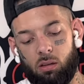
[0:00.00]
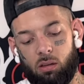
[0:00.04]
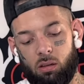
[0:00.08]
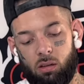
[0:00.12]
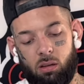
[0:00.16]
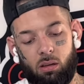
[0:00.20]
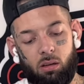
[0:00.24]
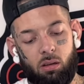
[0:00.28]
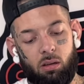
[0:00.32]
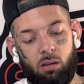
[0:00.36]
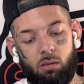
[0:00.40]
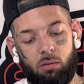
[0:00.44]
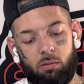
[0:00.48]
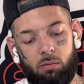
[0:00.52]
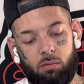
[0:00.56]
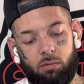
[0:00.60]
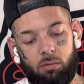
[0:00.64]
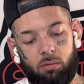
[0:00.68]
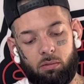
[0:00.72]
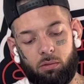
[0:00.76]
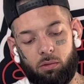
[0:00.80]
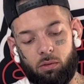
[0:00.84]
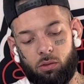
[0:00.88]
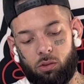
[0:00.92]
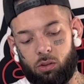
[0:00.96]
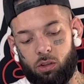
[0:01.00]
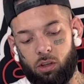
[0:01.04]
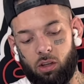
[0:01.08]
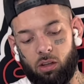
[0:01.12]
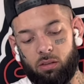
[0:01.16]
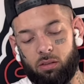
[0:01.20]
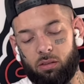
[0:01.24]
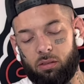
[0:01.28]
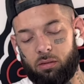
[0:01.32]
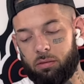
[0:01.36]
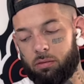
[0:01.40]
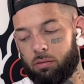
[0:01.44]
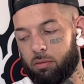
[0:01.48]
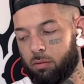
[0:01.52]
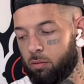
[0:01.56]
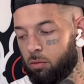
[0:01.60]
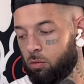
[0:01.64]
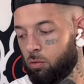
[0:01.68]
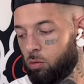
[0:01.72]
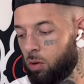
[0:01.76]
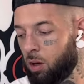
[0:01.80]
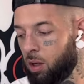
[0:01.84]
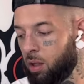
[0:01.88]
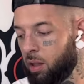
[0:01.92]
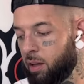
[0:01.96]
Uh, just
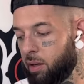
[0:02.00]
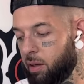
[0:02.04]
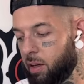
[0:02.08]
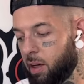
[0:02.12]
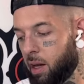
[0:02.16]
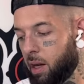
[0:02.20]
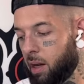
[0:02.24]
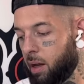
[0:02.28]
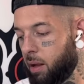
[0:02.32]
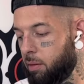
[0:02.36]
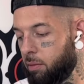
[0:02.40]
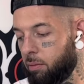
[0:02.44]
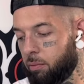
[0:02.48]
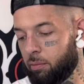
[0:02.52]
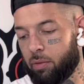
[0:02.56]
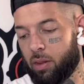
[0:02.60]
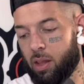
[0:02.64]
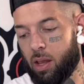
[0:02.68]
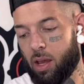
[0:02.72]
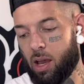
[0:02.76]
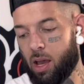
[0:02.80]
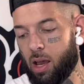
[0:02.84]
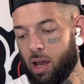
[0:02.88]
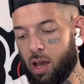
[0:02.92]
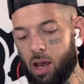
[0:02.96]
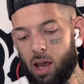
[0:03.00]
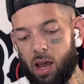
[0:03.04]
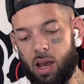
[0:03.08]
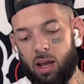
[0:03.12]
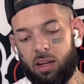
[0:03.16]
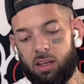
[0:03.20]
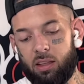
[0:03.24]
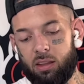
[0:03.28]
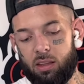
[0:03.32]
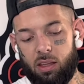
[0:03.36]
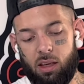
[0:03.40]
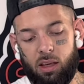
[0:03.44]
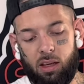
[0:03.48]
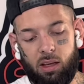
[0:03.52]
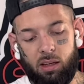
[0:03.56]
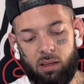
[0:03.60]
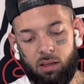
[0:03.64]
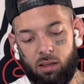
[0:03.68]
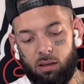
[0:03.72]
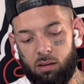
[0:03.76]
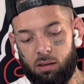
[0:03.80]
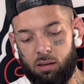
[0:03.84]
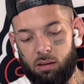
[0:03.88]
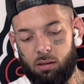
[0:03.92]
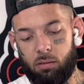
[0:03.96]
really not anything
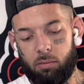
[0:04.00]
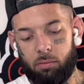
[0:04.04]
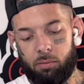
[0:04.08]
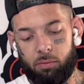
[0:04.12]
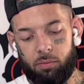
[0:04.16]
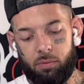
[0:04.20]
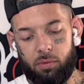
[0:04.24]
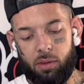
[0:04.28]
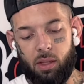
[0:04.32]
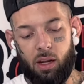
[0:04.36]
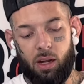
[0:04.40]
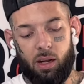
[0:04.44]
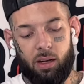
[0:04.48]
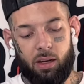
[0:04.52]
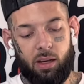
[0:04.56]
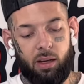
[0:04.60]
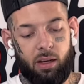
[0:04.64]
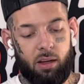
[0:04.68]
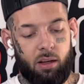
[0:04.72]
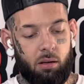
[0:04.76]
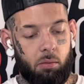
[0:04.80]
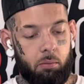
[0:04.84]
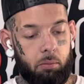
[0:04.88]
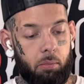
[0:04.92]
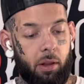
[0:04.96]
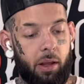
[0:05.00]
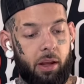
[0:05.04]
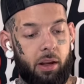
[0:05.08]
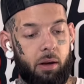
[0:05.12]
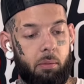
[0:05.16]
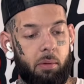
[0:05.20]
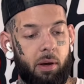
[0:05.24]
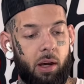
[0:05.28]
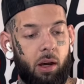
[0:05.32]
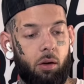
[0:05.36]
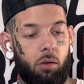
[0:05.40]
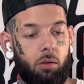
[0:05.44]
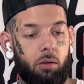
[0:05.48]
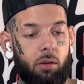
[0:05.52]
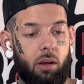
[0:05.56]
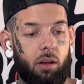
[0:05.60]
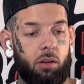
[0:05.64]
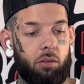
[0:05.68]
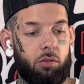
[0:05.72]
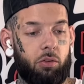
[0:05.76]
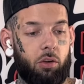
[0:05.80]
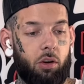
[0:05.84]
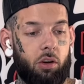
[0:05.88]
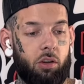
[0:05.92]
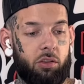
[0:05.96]
um, that I can complain about
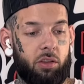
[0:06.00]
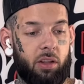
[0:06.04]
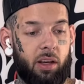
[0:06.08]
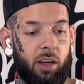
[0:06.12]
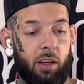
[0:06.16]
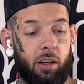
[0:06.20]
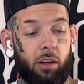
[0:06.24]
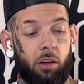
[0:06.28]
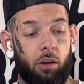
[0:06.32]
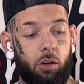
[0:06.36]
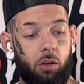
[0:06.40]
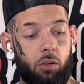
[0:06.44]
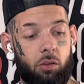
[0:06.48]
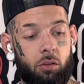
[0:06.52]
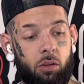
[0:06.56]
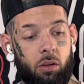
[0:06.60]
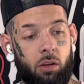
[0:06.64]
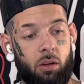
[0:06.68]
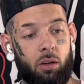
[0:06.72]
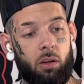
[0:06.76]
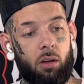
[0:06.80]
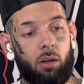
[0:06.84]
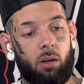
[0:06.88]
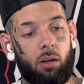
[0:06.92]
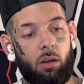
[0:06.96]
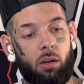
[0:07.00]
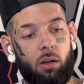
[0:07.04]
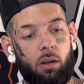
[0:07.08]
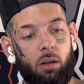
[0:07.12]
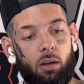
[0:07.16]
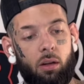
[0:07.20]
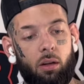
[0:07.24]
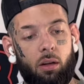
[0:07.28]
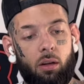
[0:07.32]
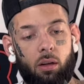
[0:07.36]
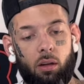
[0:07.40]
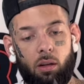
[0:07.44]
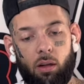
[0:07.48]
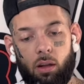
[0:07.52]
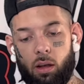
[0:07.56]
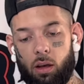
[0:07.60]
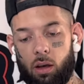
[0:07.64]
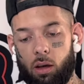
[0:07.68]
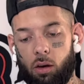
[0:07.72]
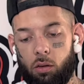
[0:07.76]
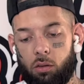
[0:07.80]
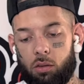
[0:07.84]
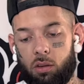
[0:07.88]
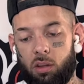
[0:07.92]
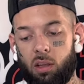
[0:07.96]
as far as that goes.
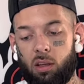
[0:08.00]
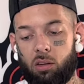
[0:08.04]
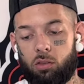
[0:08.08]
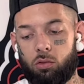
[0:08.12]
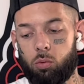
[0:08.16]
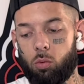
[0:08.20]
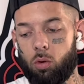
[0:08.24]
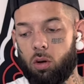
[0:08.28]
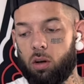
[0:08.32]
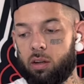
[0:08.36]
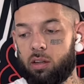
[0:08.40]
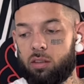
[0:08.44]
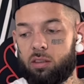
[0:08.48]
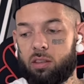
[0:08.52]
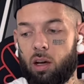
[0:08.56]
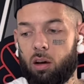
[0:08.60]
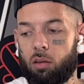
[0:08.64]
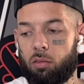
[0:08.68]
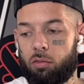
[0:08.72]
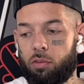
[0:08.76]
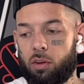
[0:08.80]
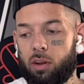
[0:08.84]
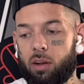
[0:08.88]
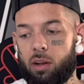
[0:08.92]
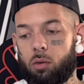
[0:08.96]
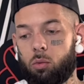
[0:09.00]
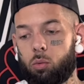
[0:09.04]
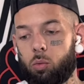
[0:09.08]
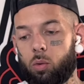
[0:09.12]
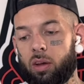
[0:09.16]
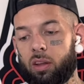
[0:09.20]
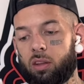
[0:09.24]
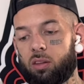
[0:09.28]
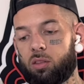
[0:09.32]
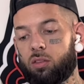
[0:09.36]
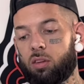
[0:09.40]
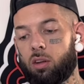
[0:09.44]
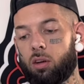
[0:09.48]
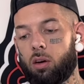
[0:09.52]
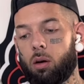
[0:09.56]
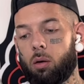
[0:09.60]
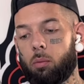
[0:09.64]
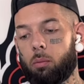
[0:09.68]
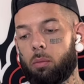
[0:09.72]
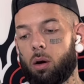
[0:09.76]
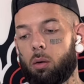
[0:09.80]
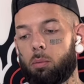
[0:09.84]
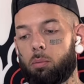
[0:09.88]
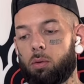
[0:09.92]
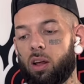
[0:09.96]
Now, this one is outfitted with
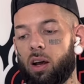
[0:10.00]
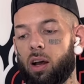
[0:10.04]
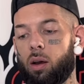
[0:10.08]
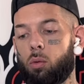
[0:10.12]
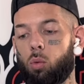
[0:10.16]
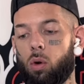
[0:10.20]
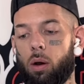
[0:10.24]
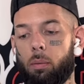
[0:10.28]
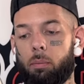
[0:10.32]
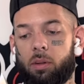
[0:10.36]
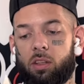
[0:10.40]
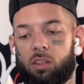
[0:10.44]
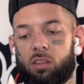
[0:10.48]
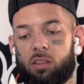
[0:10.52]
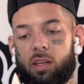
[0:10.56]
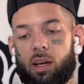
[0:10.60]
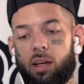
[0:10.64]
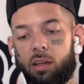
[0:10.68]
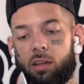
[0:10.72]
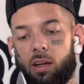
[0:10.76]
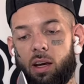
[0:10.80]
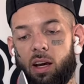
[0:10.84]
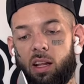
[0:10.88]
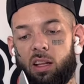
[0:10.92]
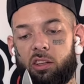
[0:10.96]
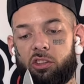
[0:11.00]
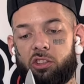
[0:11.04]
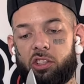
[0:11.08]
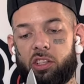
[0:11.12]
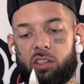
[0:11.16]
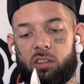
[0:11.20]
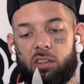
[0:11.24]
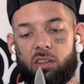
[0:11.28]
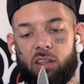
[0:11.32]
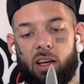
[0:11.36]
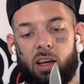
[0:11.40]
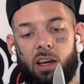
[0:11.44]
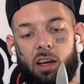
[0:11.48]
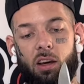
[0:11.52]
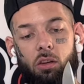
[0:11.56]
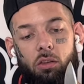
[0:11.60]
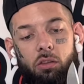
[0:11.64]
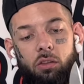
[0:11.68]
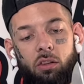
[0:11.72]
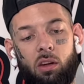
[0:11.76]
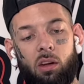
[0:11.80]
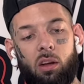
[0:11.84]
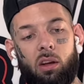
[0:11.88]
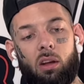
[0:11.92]
some Applied Weapons Technology scales,